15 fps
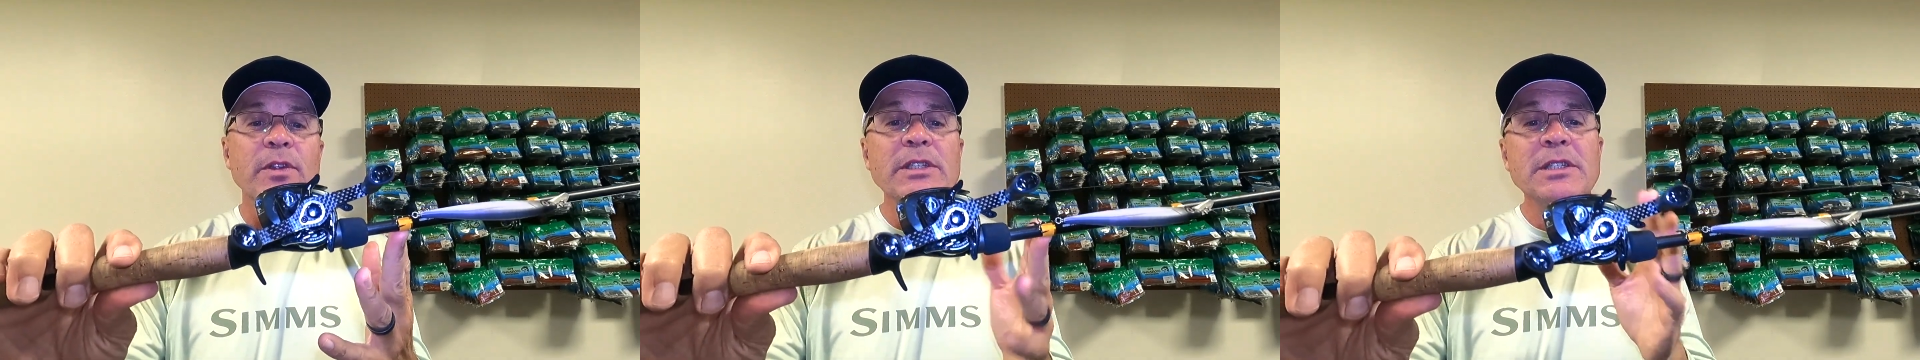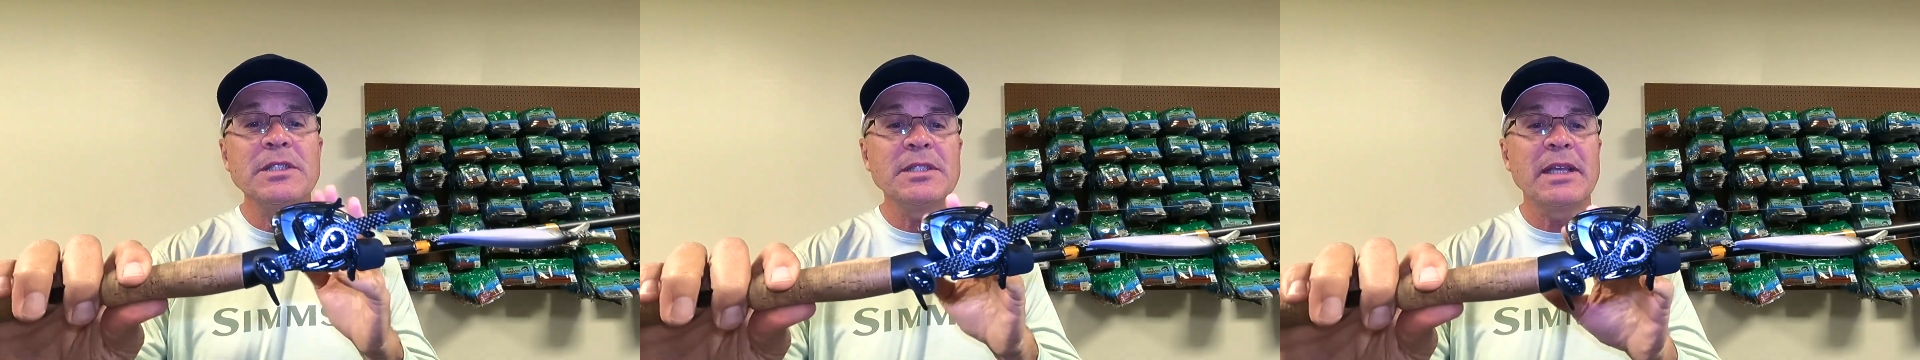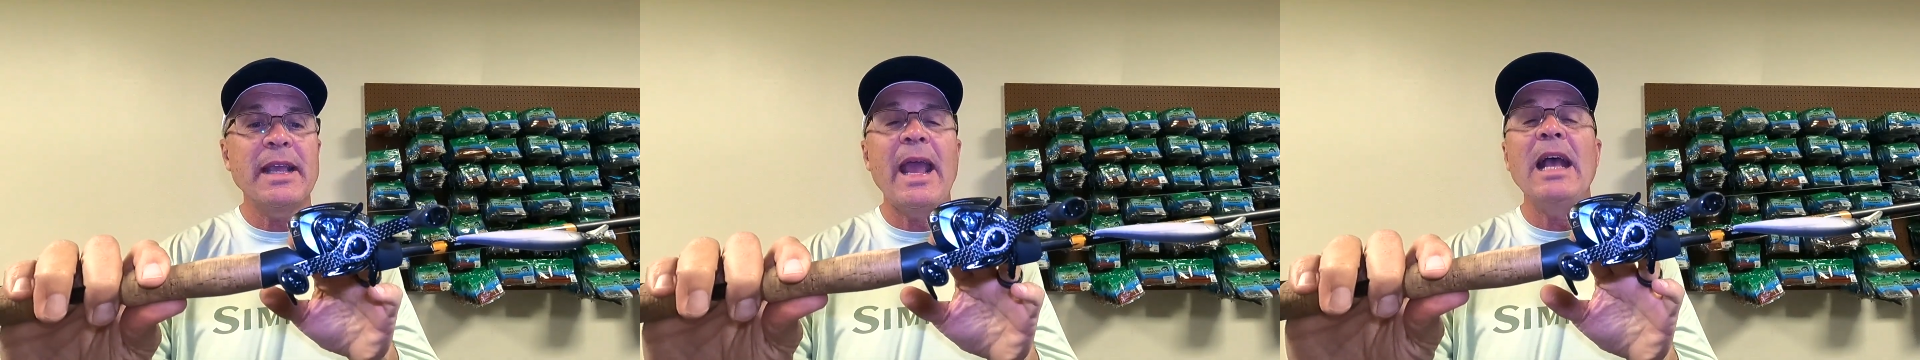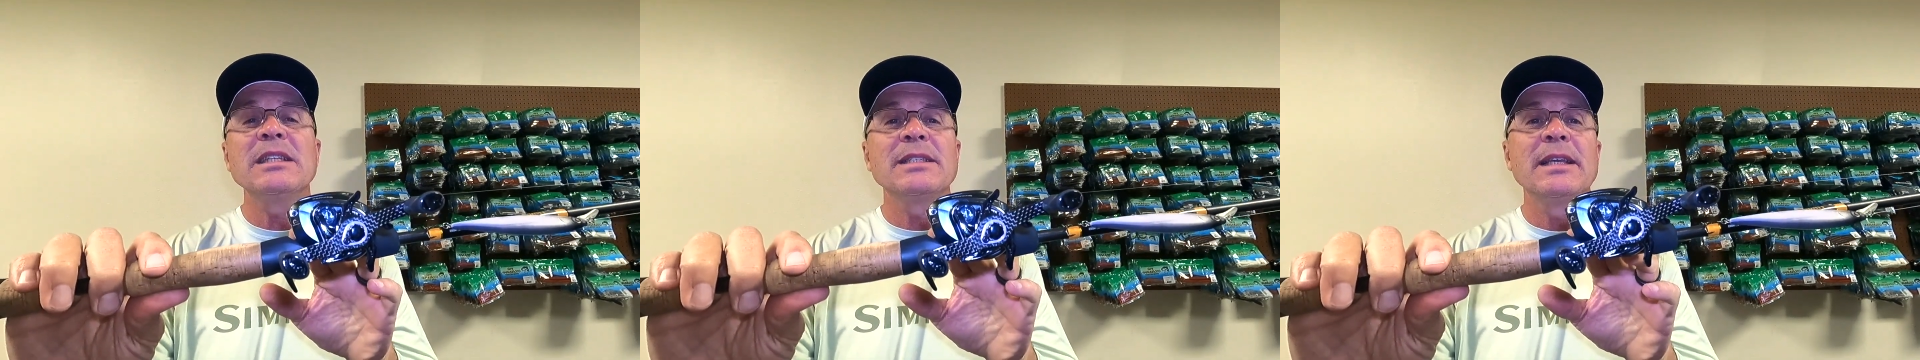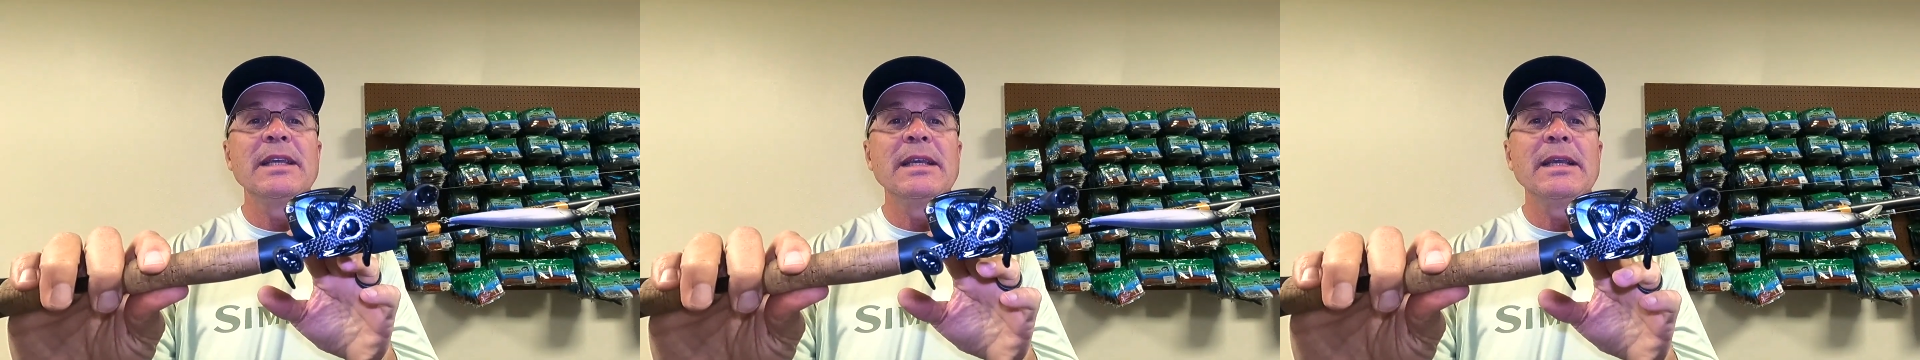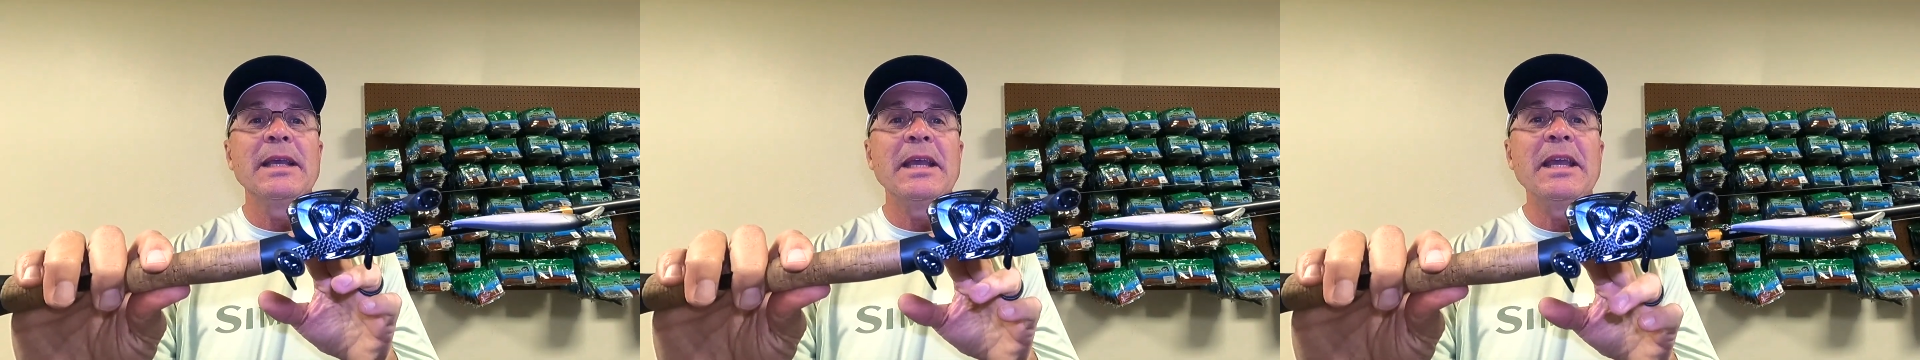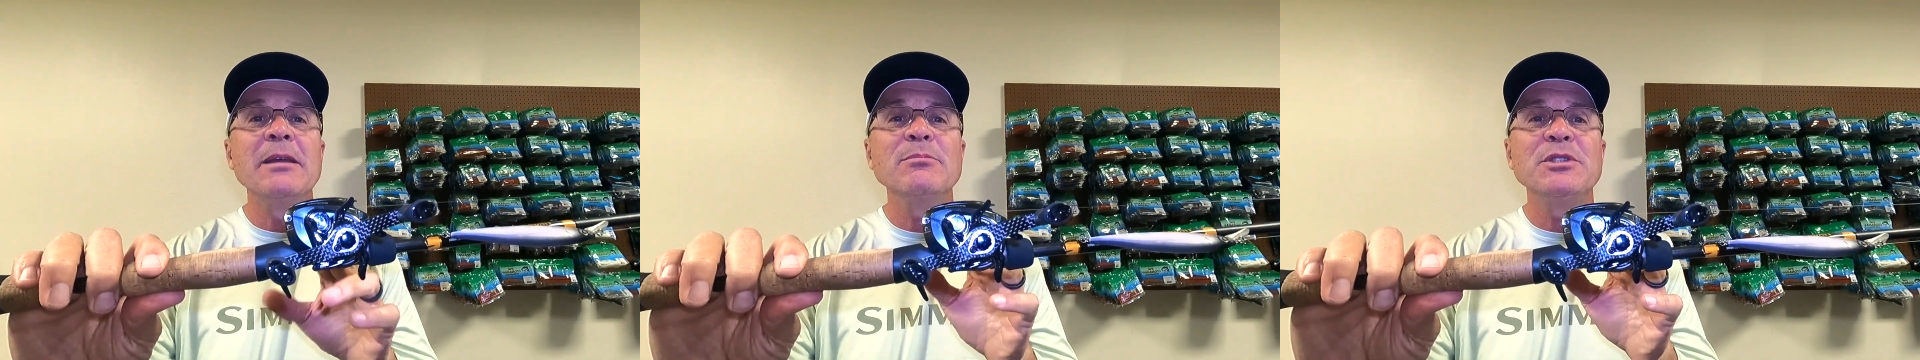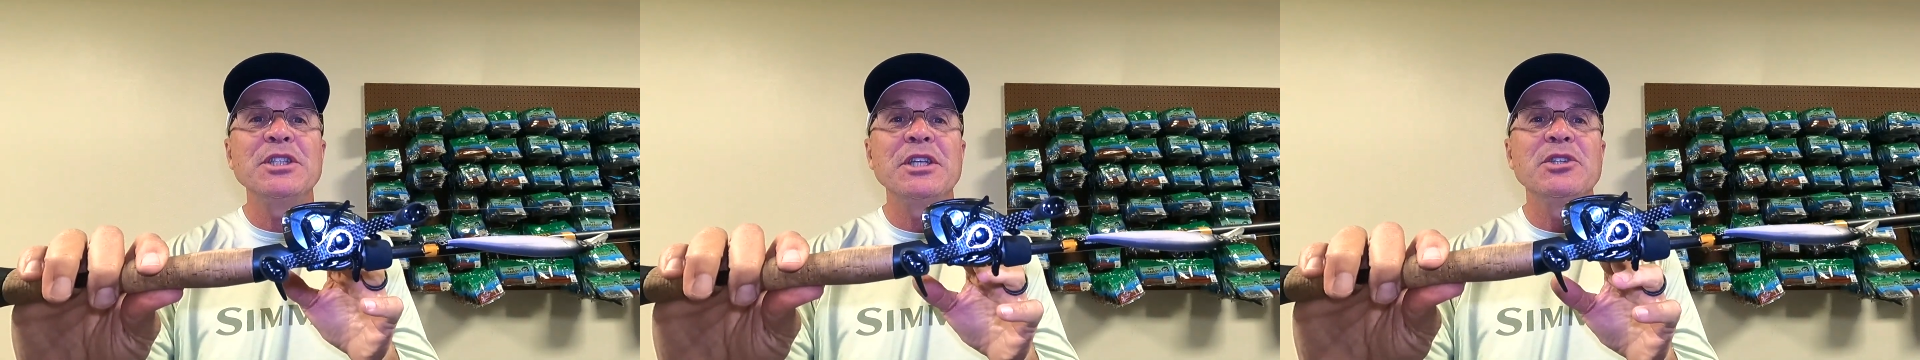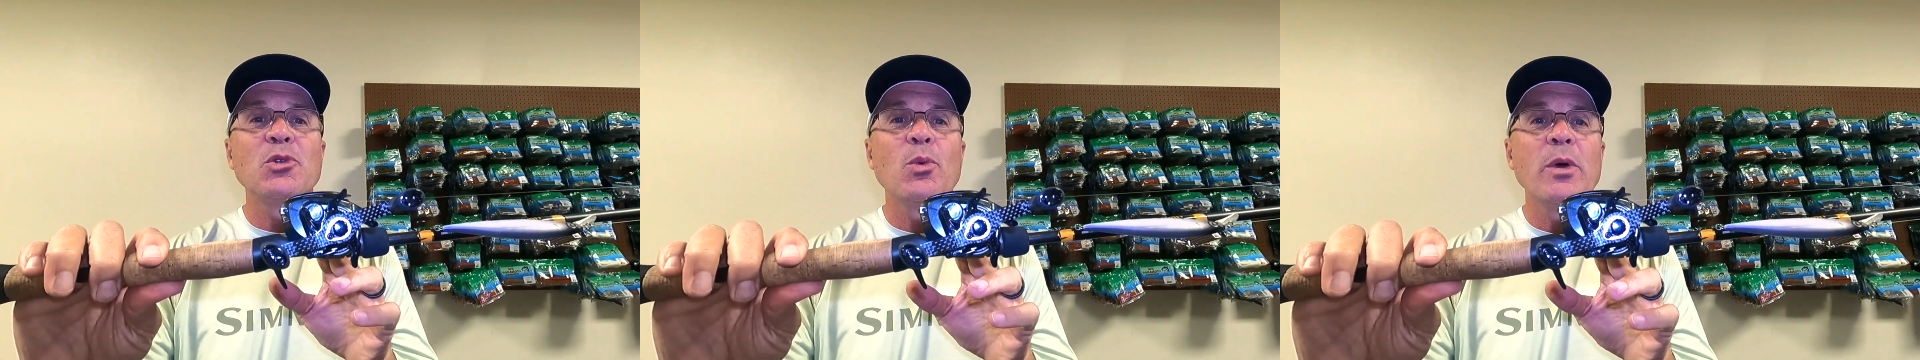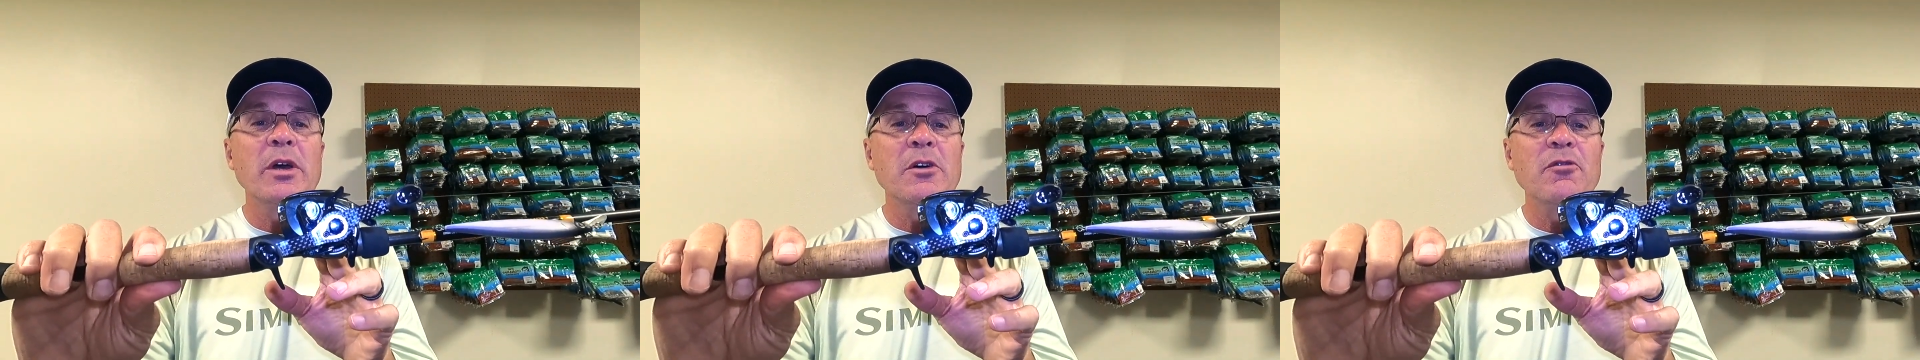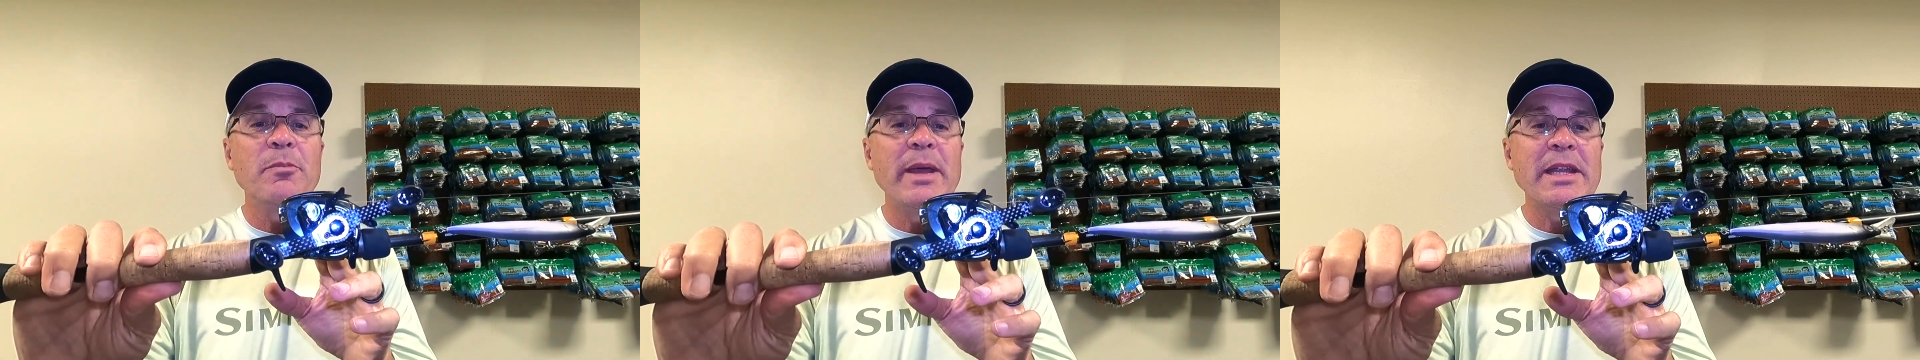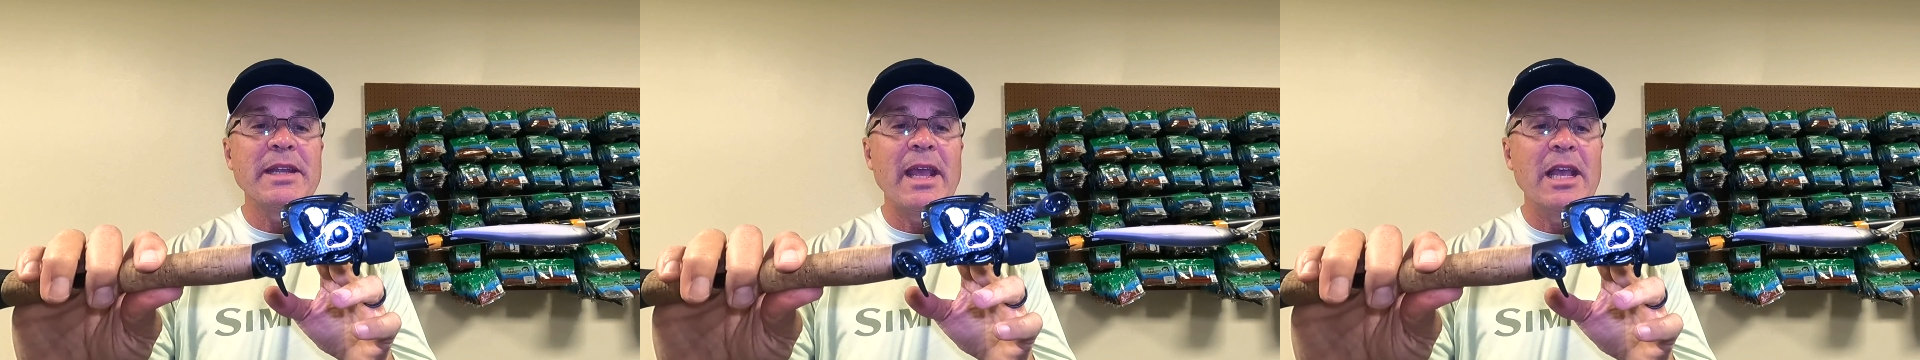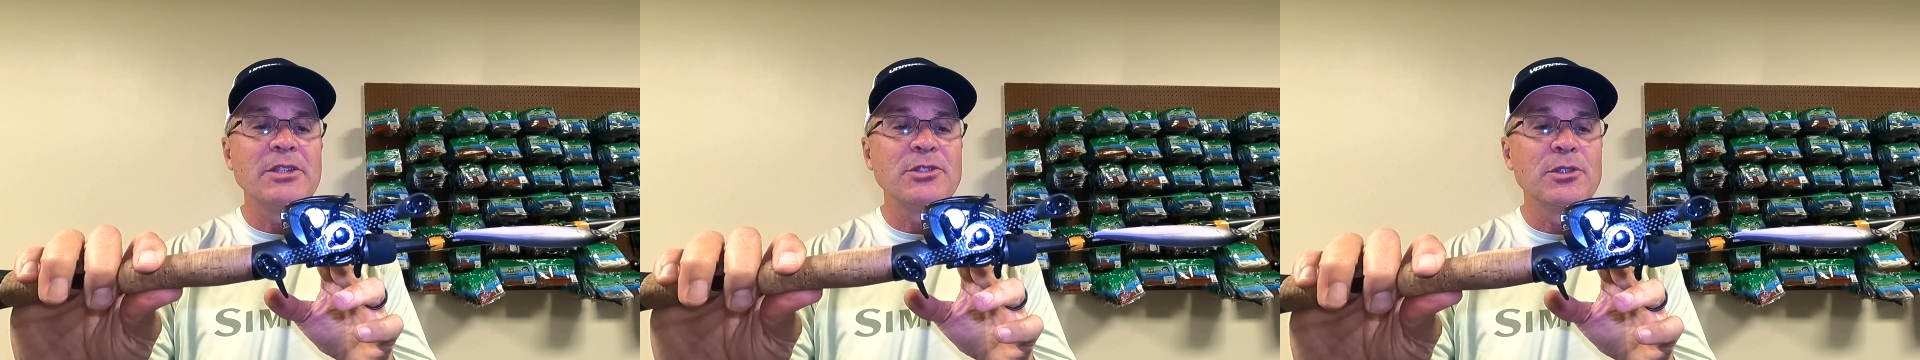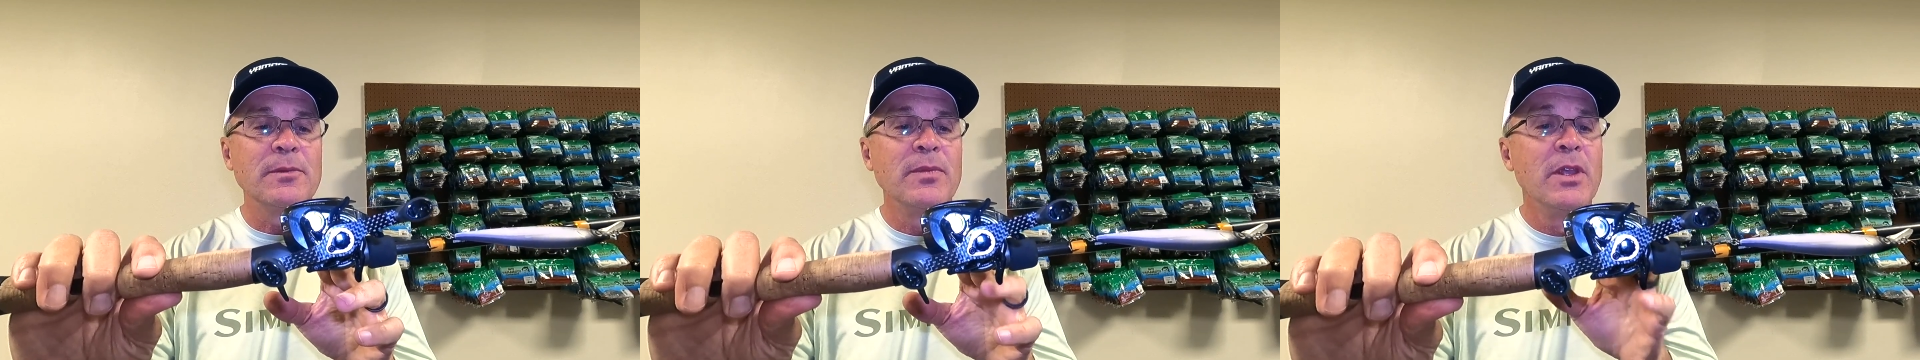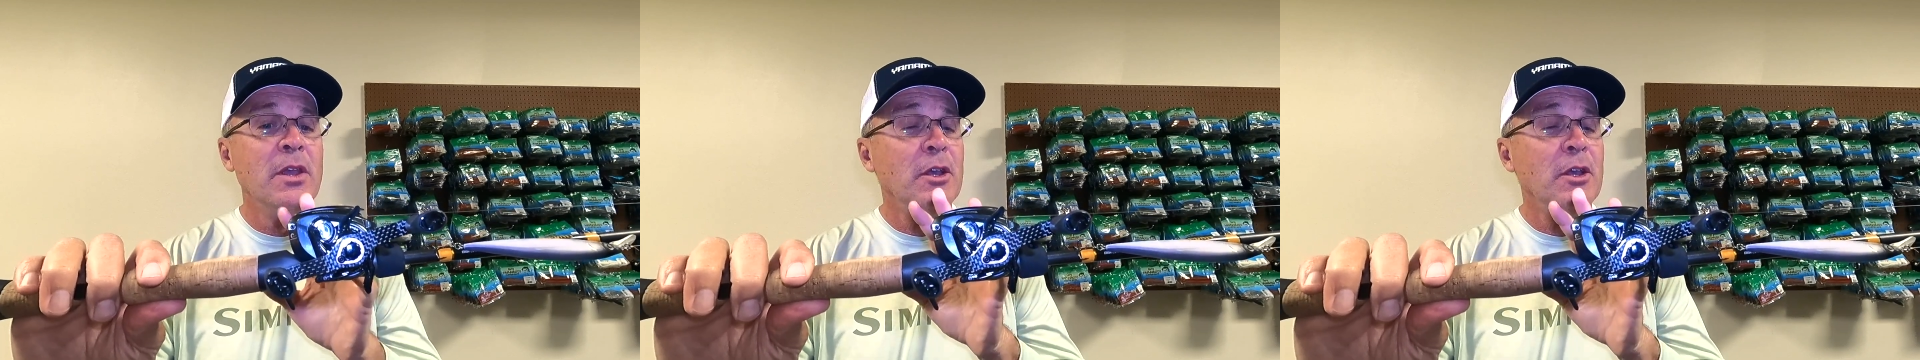This is the Kastking Mg12 bait caster.